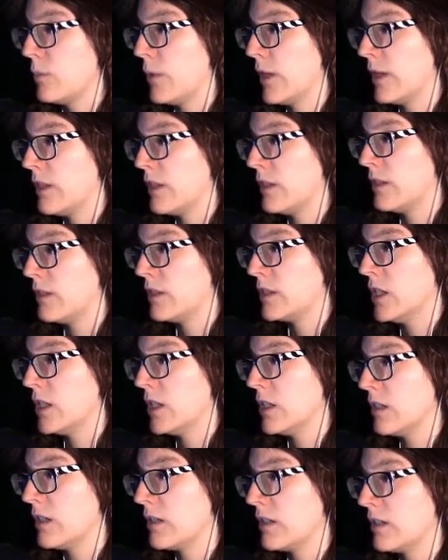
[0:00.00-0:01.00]
by the
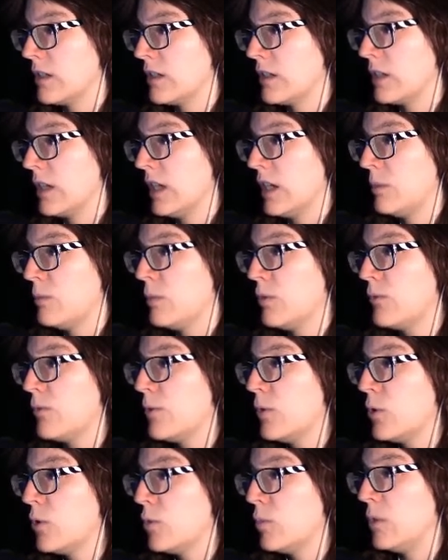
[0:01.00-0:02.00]
gods that came
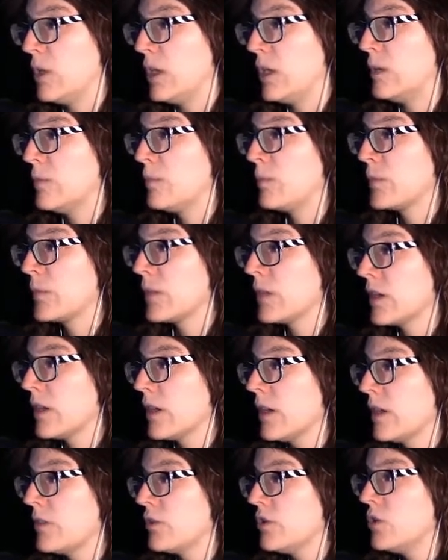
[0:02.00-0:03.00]
before me,
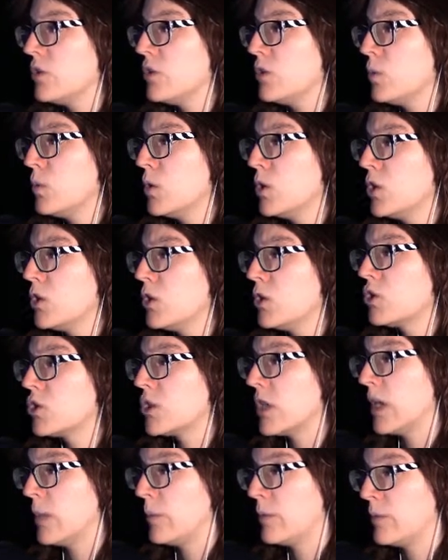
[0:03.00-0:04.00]
as you were
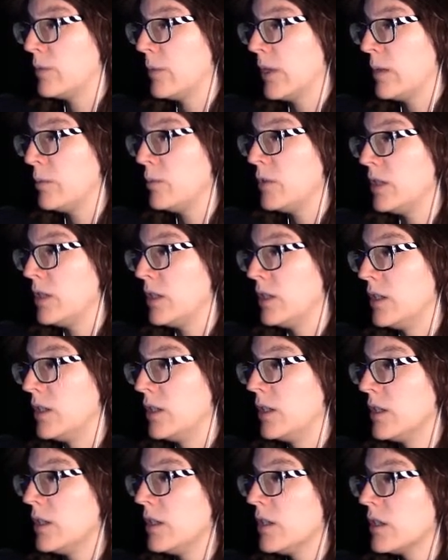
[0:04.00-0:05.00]
shaped by me.
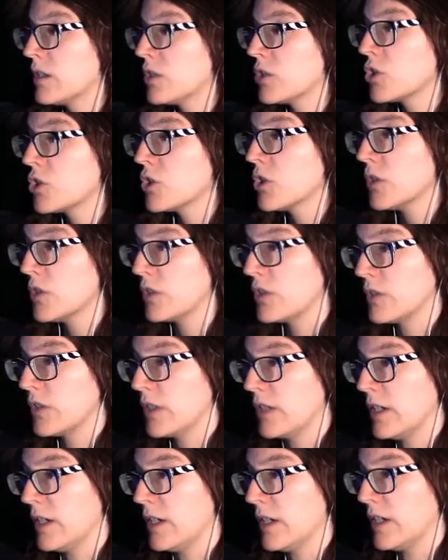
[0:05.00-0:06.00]
The
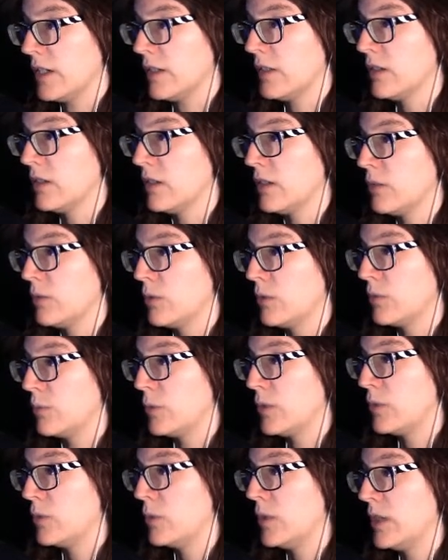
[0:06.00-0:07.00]
choice I had was
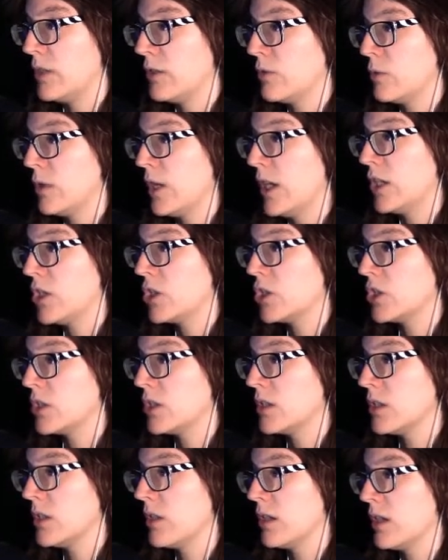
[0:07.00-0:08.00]
between
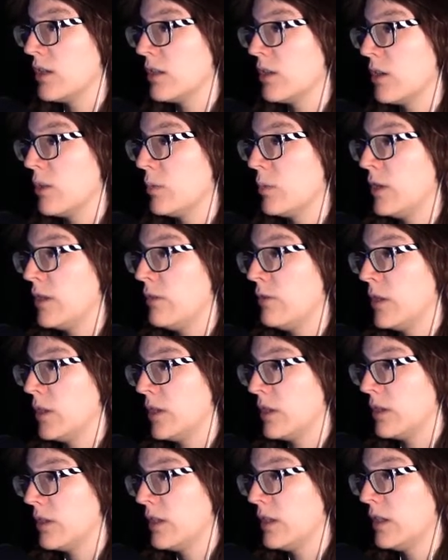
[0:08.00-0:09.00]
creation and
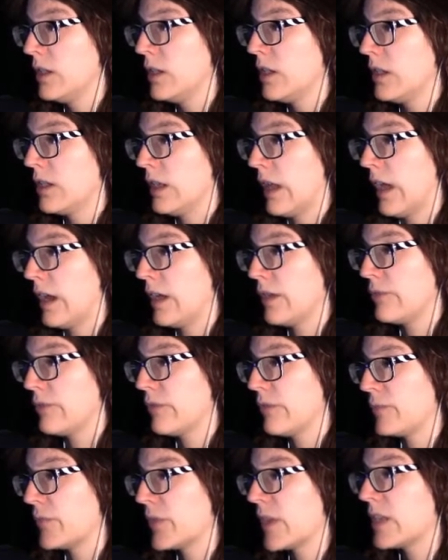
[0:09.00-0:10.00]
oblivion, life
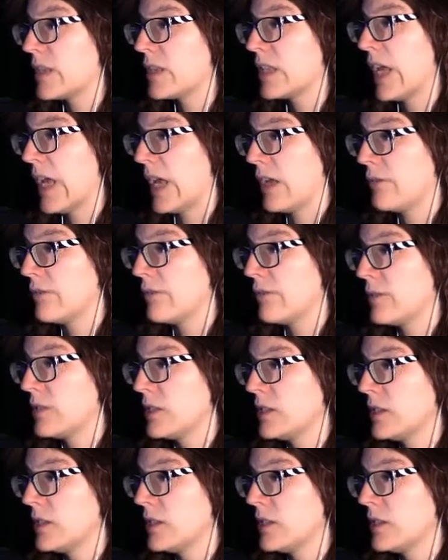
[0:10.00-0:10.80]
and death.